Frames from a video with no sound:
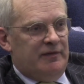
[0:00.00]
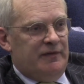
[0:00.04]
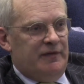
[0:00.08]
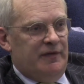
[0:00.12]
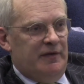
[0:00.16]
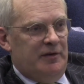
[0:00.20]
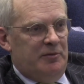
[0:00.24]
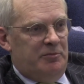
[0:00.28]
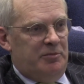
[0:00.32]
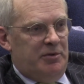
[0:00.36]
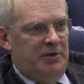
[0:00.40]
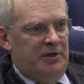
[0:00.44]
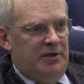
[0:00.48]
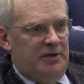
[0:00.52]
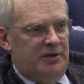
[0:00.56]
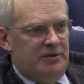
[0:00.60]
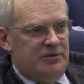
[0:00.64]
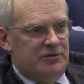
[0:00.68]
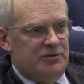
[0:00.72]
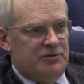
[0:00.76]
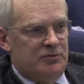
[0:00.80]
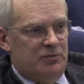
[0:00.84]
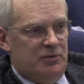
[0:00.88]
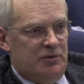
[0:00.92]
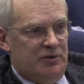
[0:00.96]

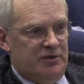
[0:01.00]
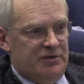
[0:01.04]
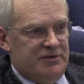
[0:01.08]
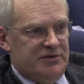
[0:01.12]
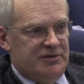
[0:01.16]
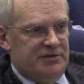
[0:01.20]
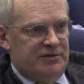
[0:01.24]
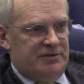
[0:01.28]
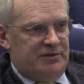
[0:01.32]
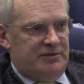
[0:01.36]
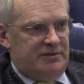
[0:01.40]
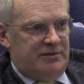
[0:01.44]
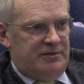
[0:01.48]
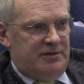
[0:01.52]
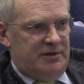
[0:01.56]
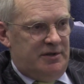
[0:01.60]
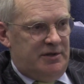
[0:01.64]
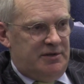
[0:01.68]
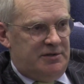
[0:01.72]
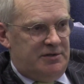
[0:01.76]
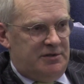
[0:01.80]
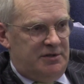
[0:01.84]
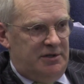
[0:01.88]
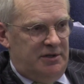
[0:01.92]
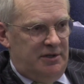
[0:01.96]
Philippines was
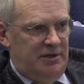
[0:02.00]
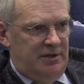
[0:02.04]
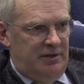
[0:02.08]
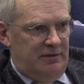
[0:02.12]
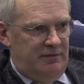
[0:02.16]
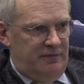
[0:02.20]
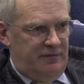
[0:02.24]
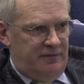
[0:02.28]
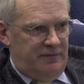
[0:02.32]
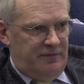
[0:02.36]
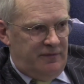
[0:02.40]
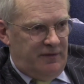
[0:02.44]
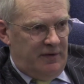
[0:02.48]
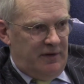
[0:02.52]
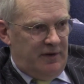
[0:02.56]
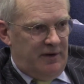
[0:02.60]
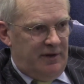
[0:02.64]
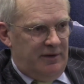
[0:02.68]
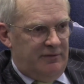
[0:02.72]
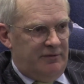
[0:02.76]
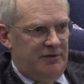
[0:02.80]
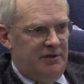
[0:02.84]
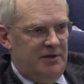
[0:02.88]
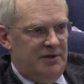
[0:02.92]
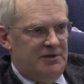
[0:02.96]

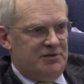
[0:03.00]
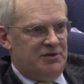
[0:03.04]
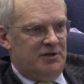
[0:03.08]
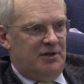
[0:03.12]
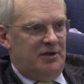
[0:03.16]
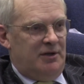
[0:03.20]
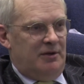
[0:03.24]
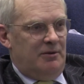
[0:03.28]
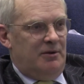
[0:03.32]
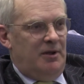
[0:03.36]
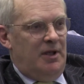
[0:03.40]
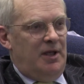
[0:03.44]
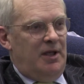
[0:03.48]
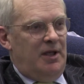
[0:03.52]
35 years ago.